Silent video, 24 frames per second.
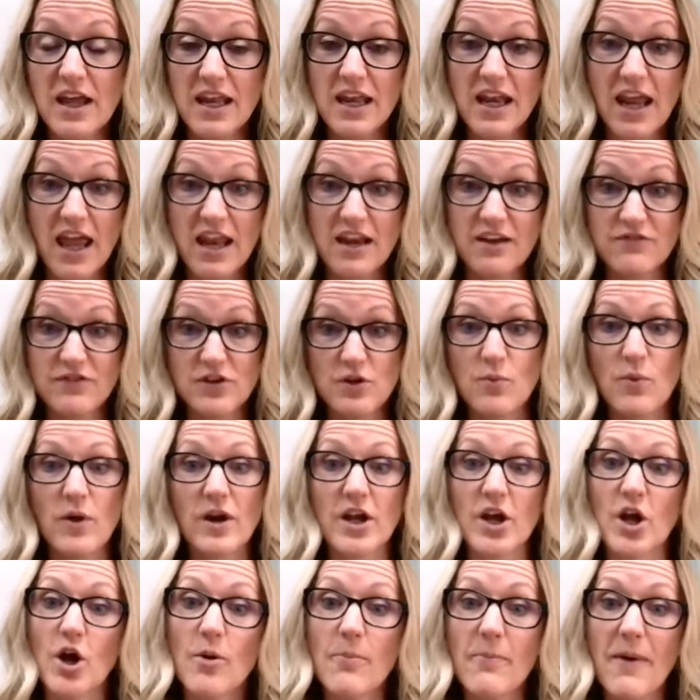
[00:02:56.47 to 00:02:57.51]
and if you want
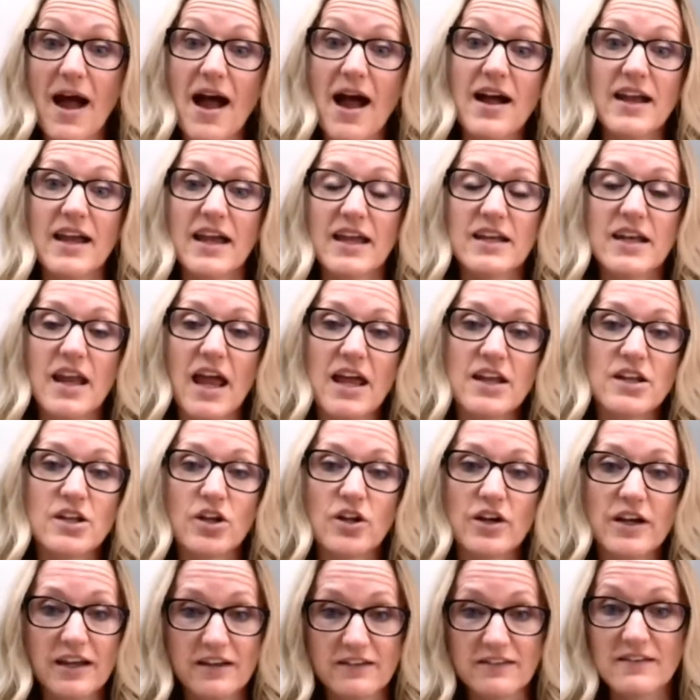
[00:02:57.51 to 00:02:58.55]
to go back and
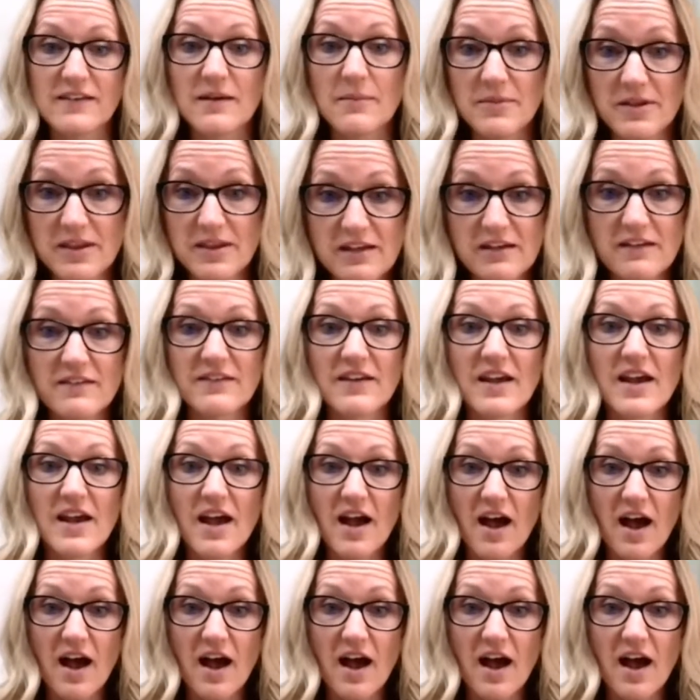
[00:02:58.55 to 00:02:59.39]
look at some of these